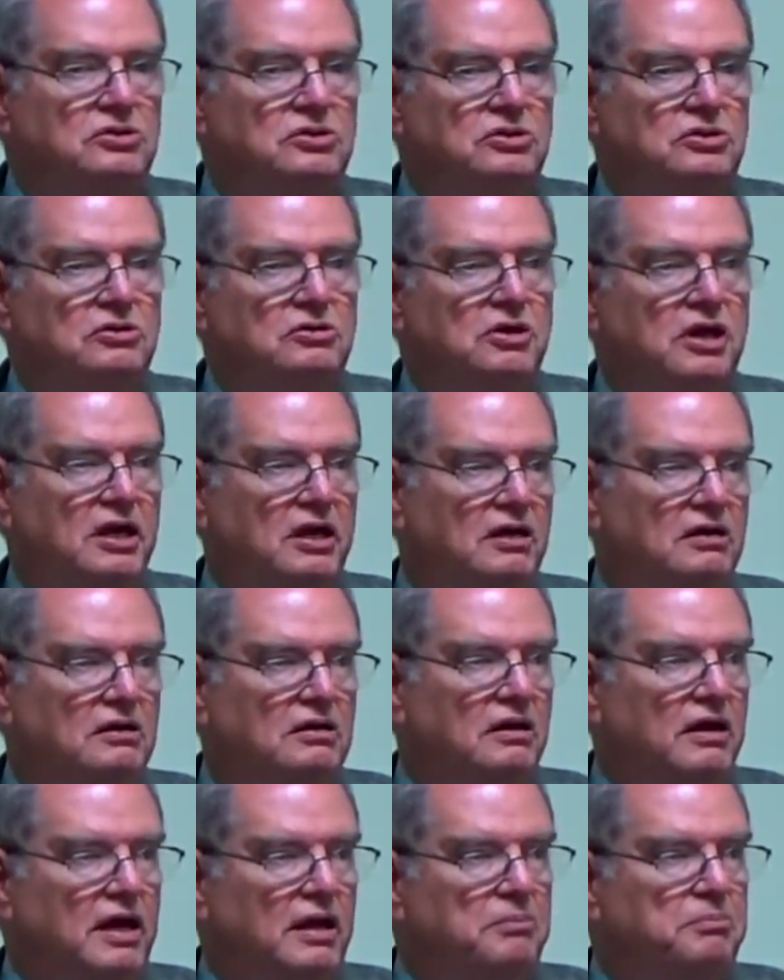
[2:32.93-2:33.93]
to
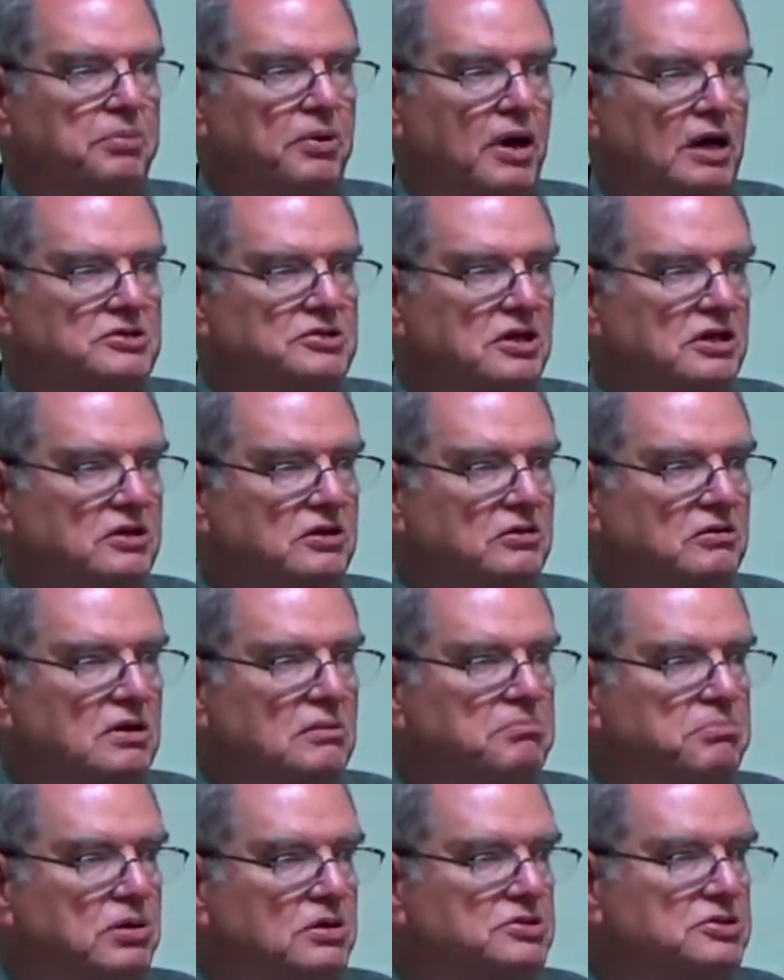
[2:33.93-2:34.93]
kill and prosecute
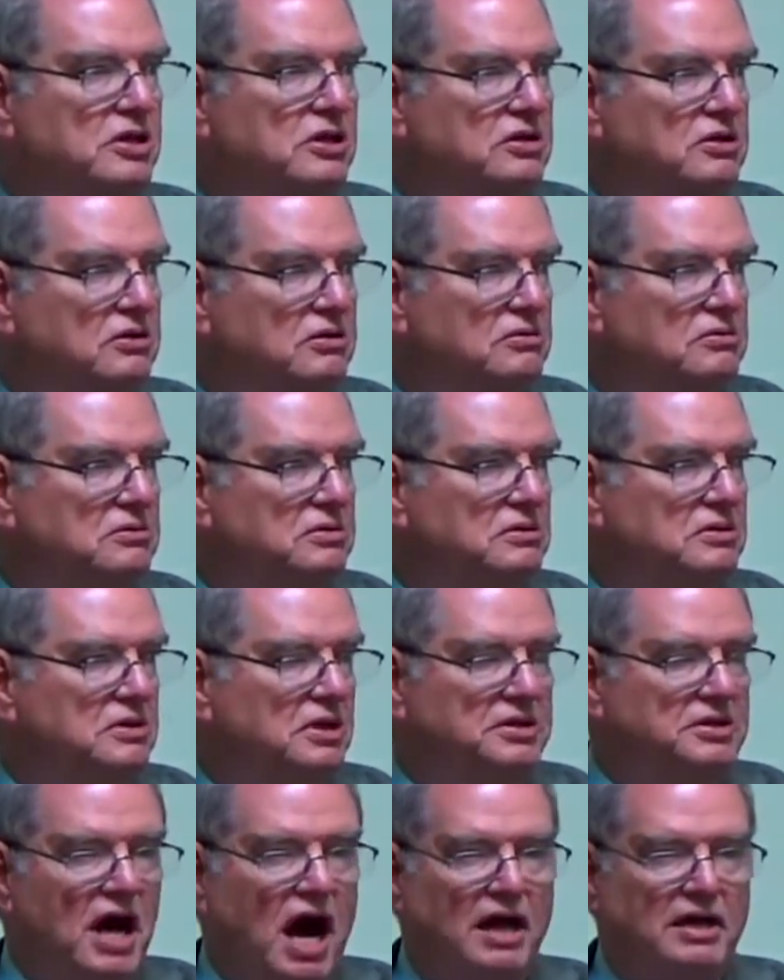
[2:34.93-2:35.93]
and persecute the
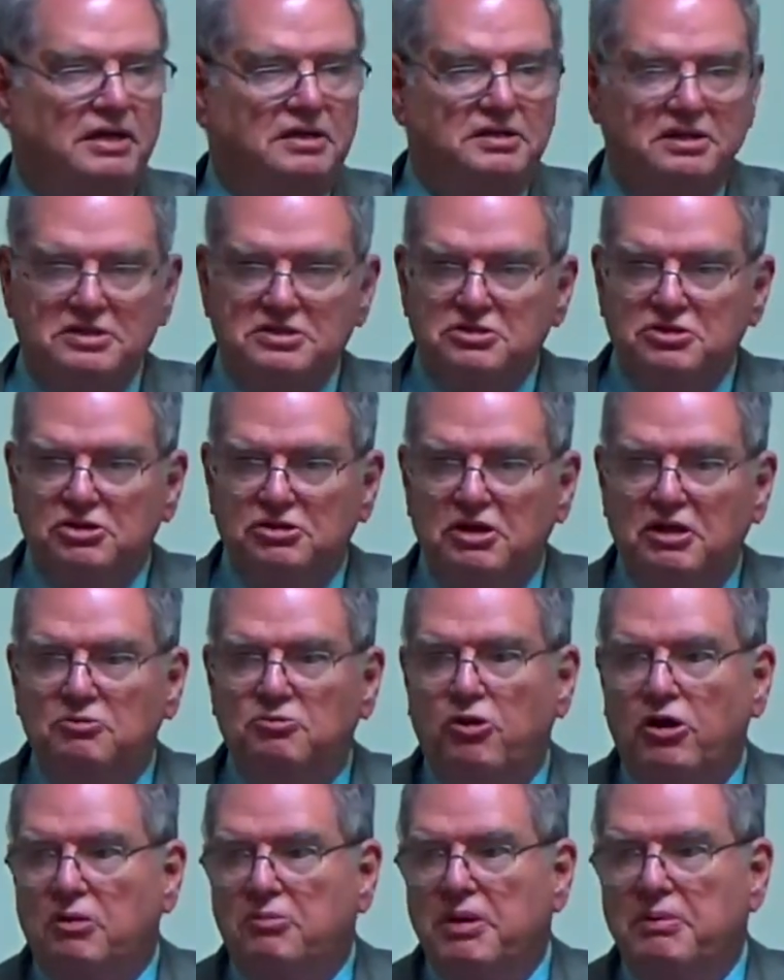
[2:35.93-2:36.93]
Donatists who didn't
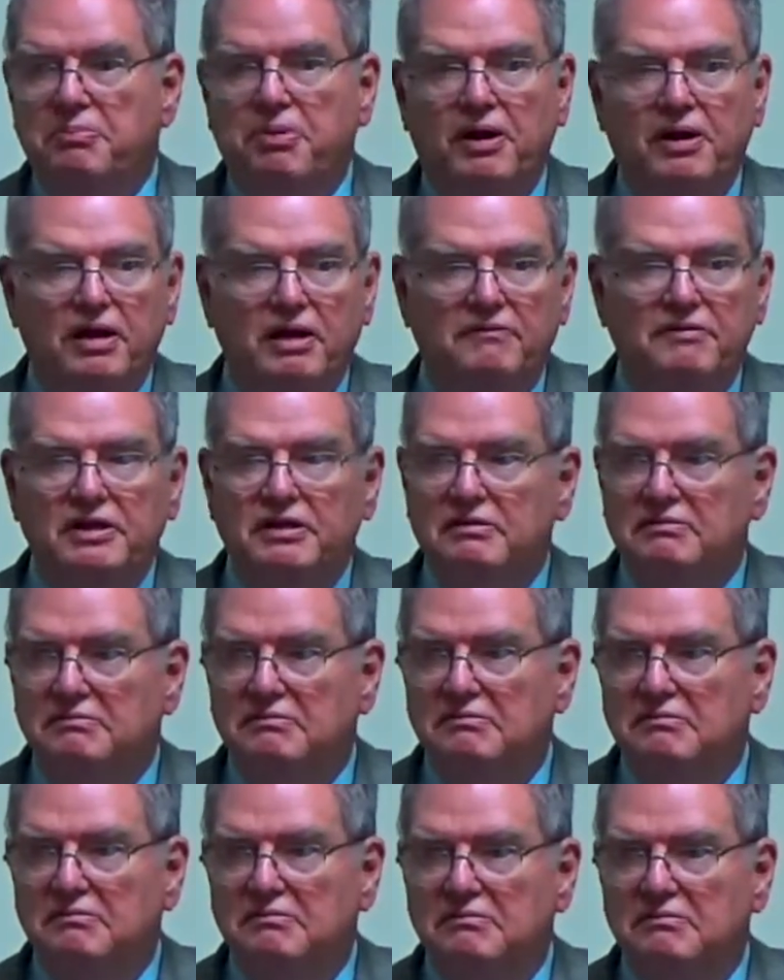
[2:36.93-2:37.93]
want to be part of it.
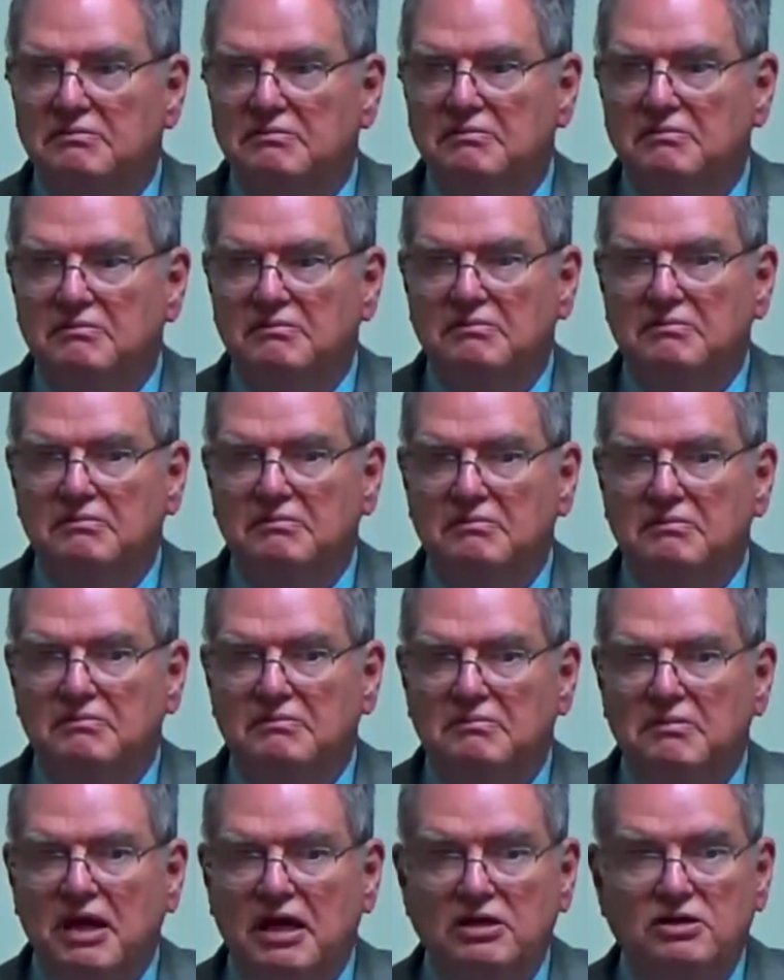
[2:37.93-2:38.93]

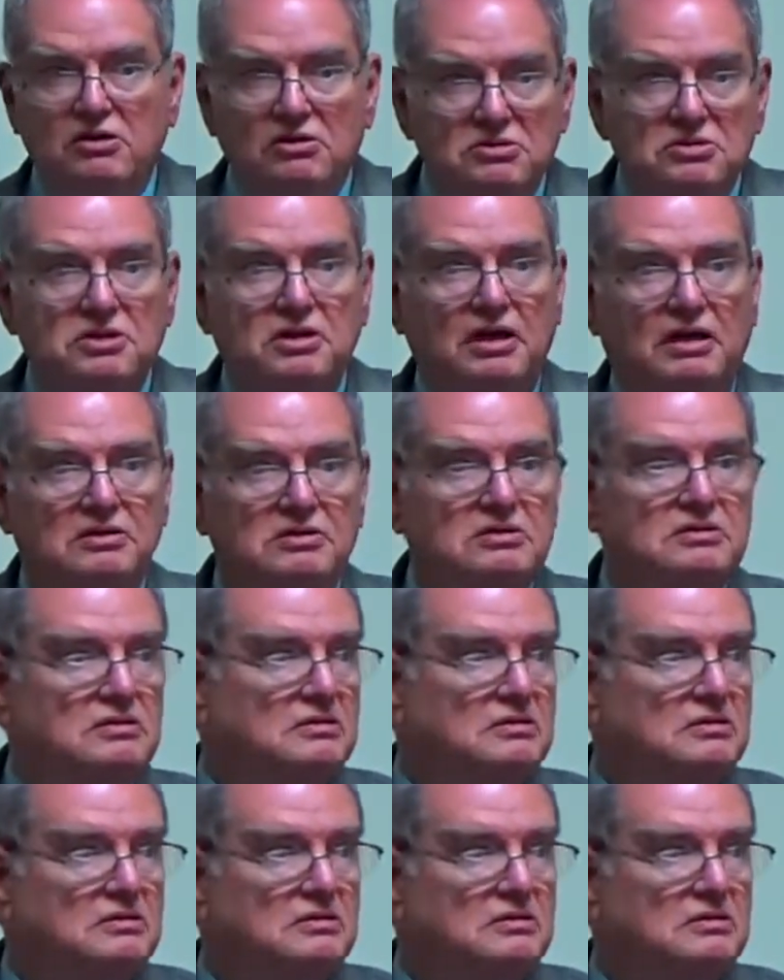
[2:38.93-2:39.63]
He used this